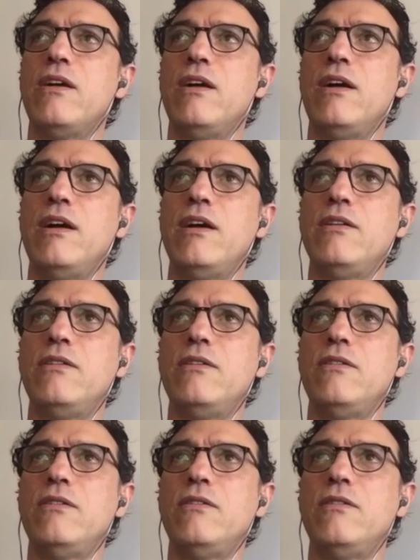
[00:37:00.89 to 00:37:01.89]
i
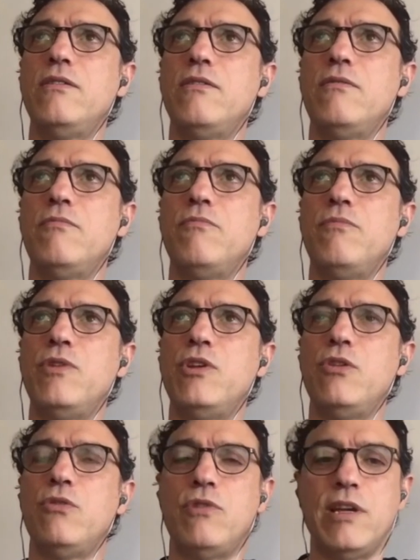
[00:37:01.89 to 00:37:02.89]
you
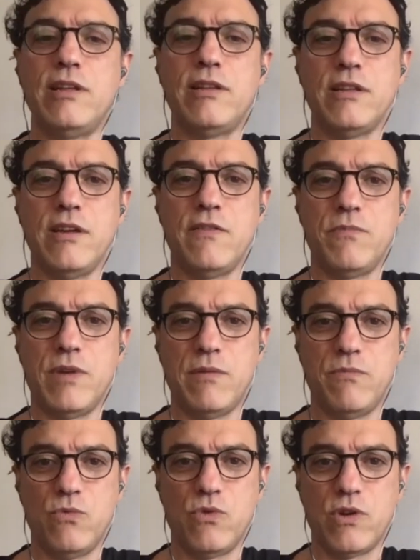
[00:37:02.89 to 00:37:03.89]
know lately i'm,
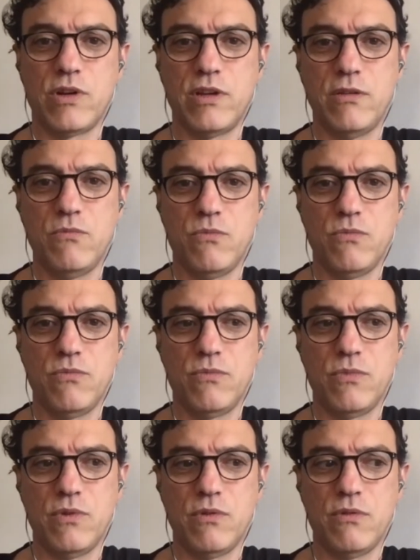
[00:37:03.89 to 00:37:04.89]
I'm working
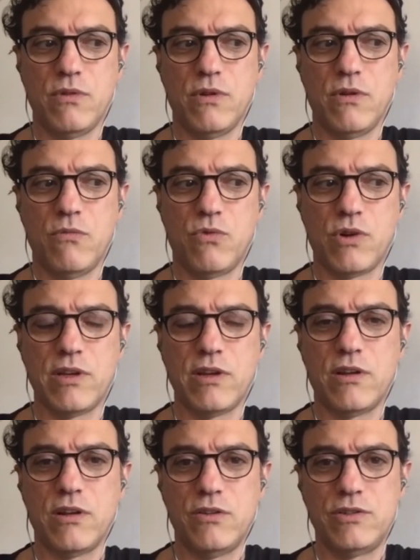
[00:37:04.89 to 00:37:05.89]
I'm
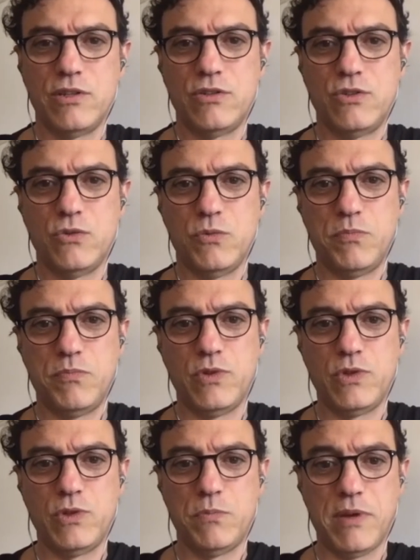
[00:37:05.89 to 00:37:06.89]
working closer to
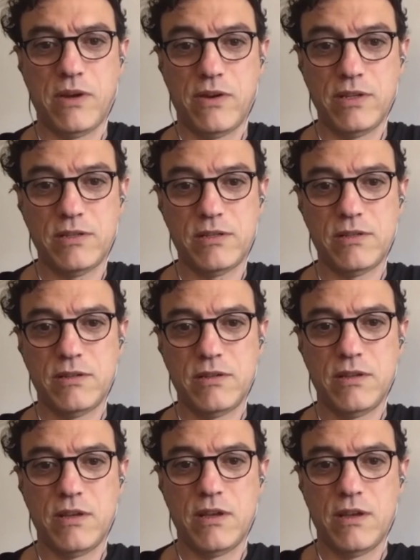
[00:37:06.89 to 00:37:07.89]
to parents
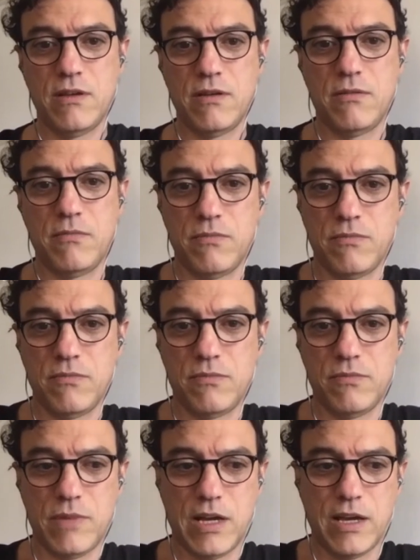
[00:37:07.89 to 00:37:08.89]

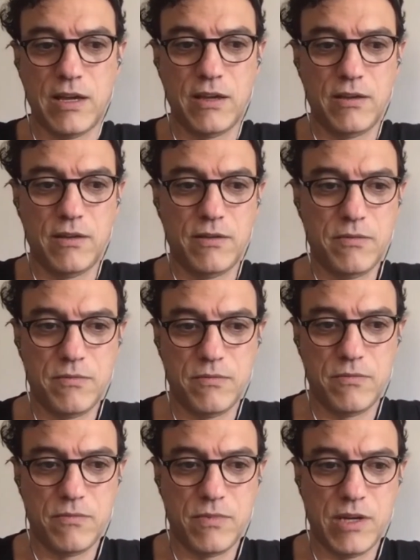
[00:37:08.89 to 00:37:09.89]
um, my
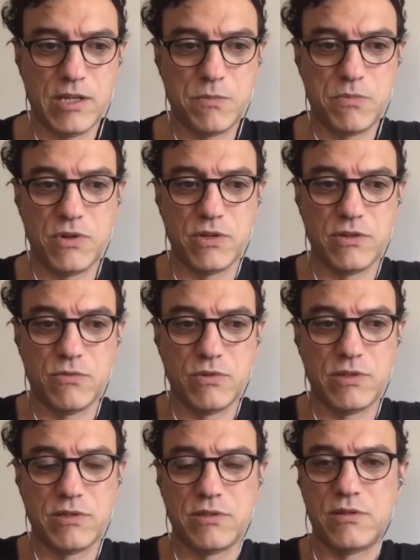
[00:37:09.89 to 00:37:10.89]
my experience
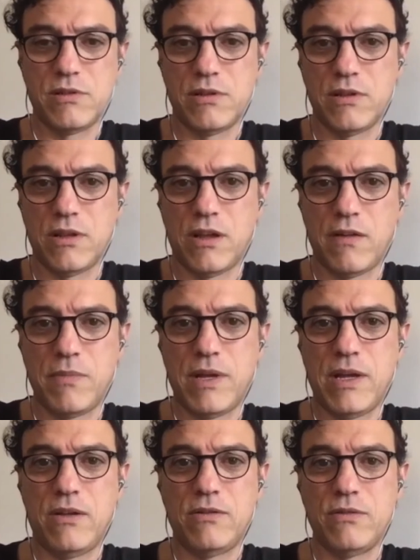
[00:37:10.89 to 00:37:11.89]
was a lot
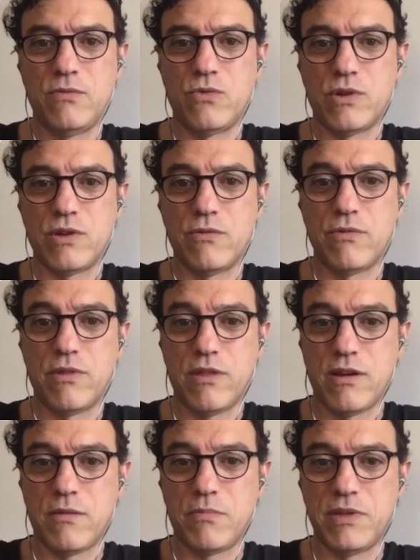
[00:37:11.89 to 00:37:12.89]
about working with
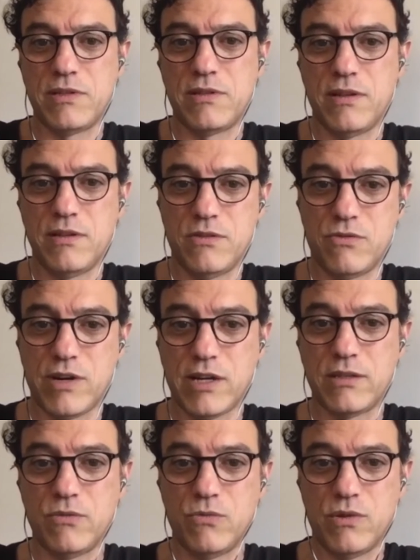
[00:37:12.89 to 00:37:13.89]
therapists and
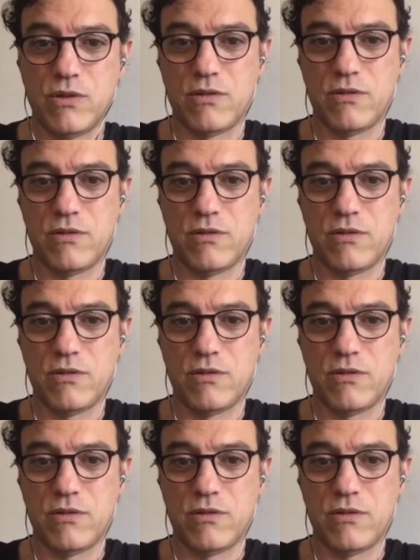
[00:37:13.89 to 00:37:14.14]
direct with